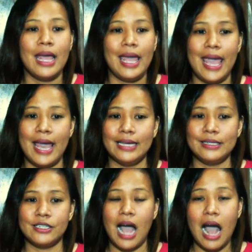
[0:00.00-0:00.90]

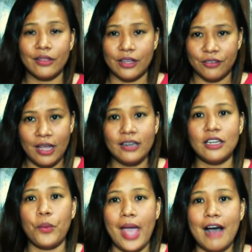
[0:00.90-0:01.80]
And the thing
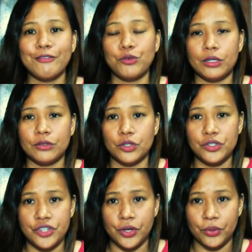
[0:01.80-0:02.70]
that we have to
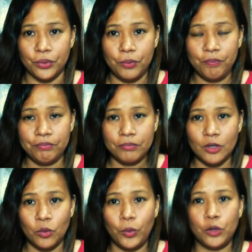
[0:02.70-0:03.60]
do
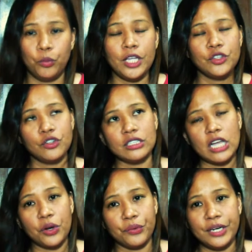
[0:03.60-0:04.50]
when we do not
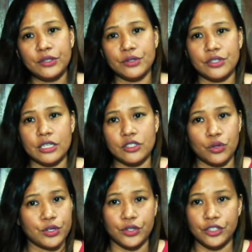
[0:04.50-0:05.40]
agree to
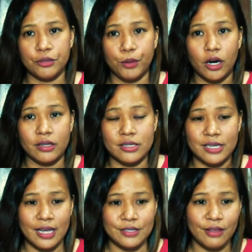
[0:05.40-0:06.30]
a certain
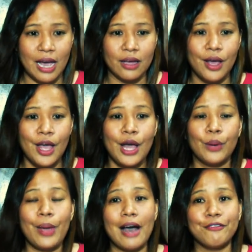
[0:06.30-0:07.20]
policy is that
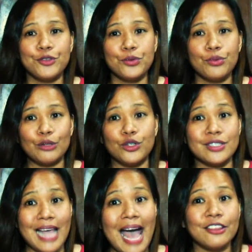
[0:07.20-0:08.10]
we have to
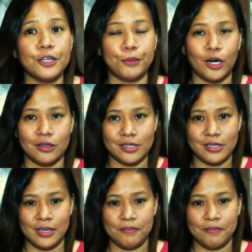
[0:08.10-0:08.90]
understand the policy.